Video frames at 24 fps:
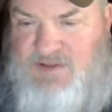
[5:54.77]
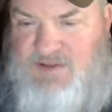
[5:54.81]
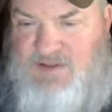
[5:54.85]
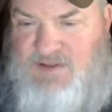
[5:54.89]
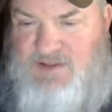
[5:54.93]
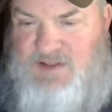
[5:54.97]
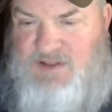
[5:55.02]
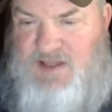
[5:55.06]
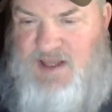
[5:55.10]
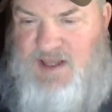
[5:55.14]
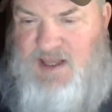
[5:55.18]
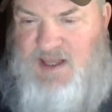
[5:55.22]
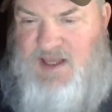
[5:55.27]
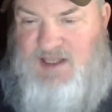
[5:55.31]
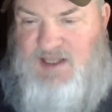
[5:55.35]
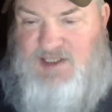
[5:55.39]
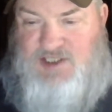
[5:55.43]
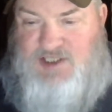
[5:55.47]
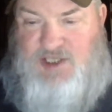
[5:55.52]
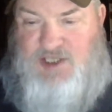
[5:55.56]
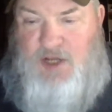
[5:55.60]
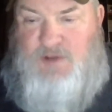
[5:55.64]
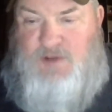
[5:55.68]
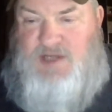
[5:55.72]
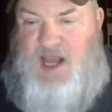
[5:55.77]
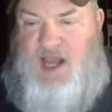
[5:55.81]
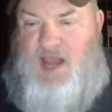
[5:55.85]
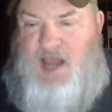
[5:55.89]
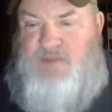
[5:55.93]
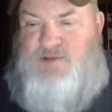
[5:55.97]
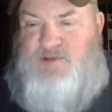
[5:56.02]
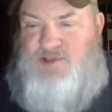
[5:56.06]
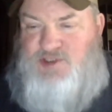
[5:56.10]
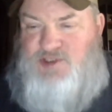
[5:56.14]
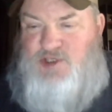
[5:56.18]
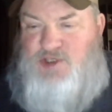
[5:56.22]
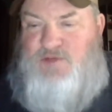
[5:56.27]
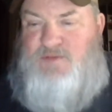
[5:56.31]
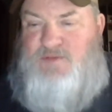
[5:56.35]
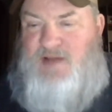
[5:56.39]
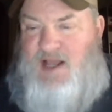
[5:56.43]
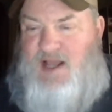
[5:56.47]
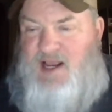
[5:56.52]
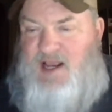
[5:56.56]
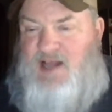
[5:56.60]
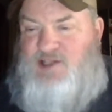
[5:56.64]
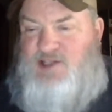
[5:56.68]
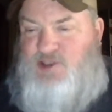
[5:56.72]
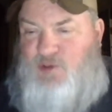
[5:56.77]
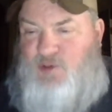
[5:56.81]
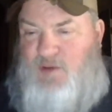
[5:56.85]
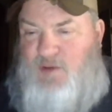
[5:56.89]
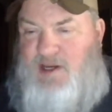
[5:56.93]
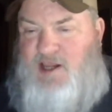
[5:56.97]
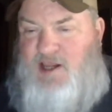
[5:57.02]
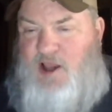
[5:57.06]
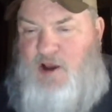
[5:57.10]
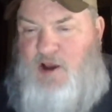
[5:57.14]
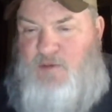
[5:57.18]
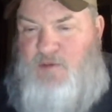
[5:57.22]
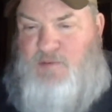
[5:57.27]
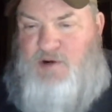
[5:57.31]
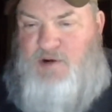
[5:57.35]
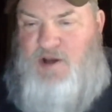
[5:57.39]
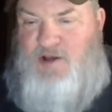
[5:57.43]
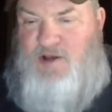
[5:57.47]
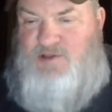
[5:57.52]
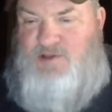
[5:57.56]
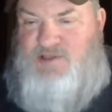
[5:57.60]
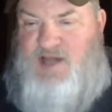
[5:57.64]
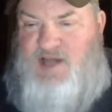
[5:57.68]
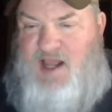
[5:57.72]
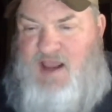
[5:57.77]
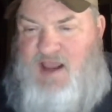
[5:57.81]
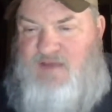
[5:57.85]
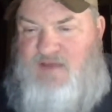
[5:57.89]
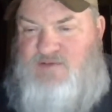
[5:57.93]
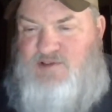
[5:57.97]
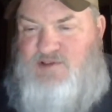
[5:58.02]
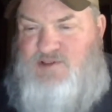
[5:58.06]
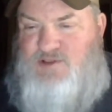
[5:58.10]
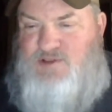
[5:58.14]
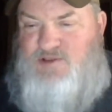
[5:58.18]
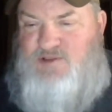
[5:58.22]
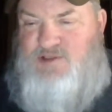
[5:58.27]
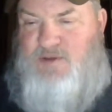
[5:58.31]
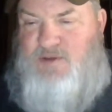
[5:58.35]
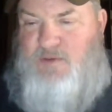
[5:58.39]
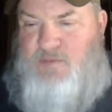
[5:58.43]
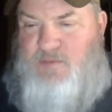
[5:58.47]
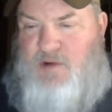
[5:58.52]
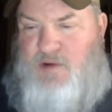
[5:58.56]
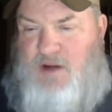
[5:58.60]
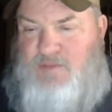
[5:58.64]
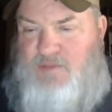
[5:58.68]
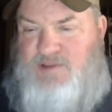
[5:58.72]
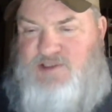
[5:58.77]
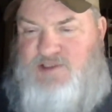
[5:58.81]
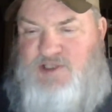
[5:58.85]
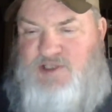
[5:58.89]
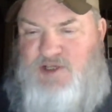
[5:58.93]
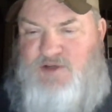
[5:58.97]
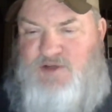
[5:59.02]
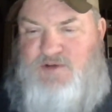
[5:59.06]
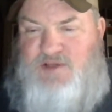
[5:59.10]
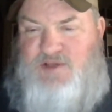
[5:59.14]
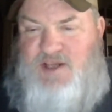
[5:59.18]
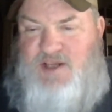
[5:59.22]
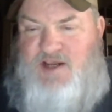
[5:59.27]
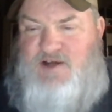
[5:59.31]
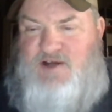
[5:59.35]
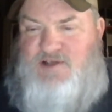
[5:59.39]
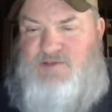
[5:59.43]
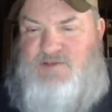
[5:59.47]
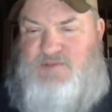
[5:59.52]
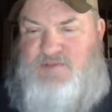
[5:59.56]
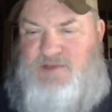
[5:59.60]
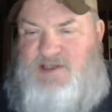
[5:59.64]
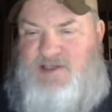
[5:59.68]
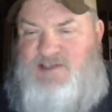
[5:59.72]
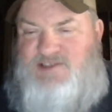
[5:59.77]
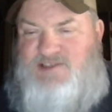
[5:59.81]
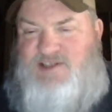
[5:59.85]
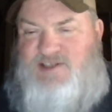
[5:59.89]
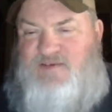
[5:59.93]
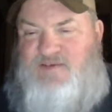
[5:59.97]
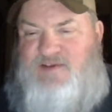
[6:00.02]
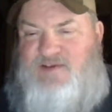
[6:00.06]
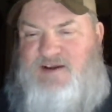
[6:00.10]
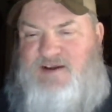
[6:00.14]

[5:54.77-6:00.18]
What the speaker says: it's so time consuming. I got 3 GoPros and haven't used them in probably 2 years because of it.